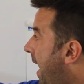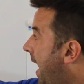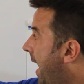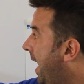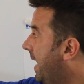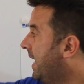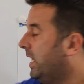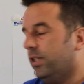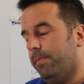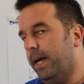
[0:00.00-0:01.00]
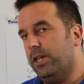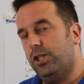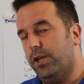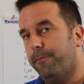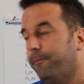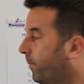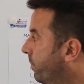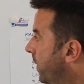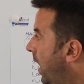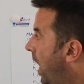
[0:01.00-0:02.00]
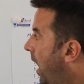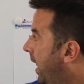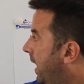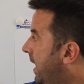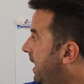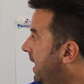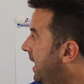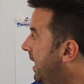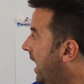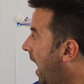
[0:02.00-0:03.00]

AE split, EE,